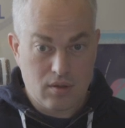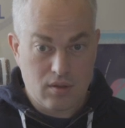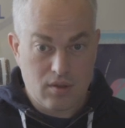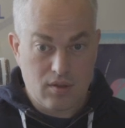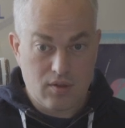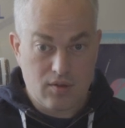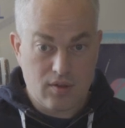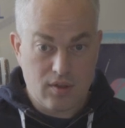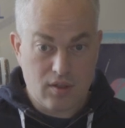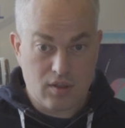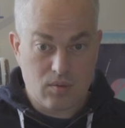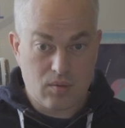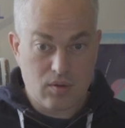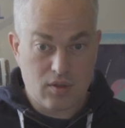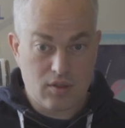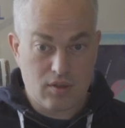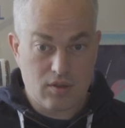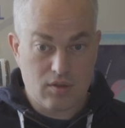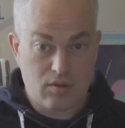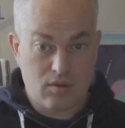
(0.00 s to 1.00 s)
is
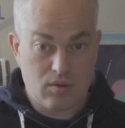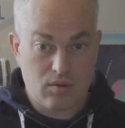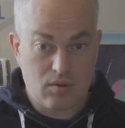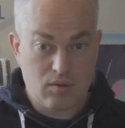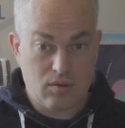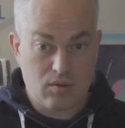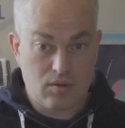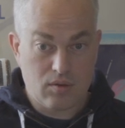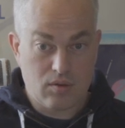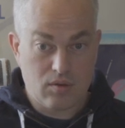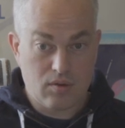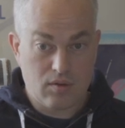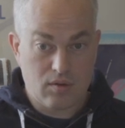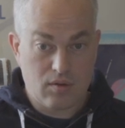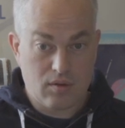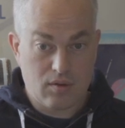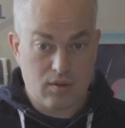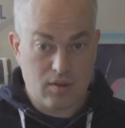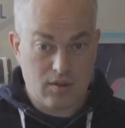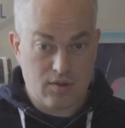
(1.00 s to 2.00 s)
equals to
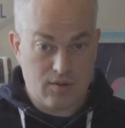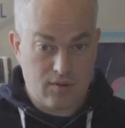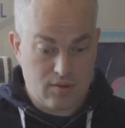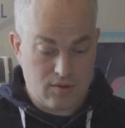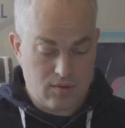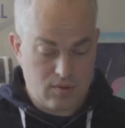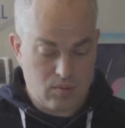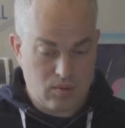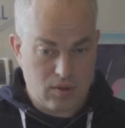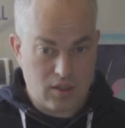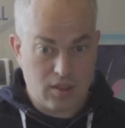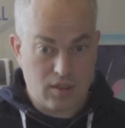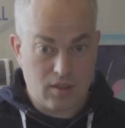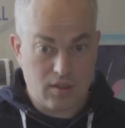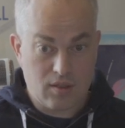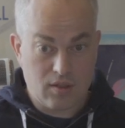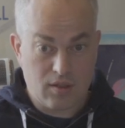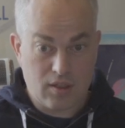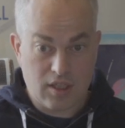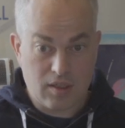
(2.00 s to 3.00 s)
this
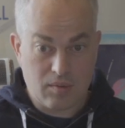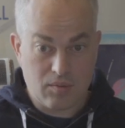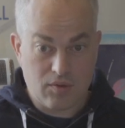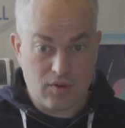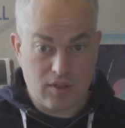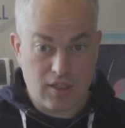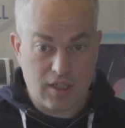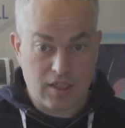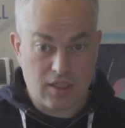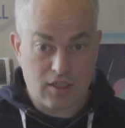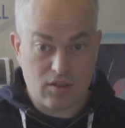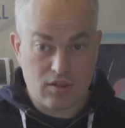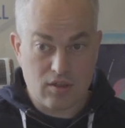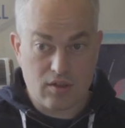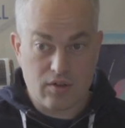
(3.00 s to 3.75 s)
one times the actual